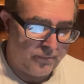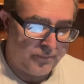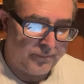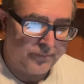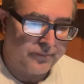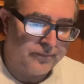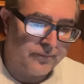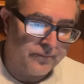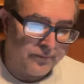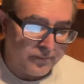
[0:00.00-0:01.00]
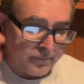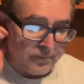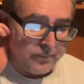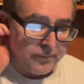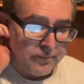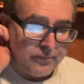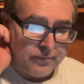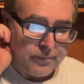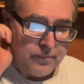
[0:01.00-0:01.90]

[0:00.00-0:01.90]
Nobody speaks.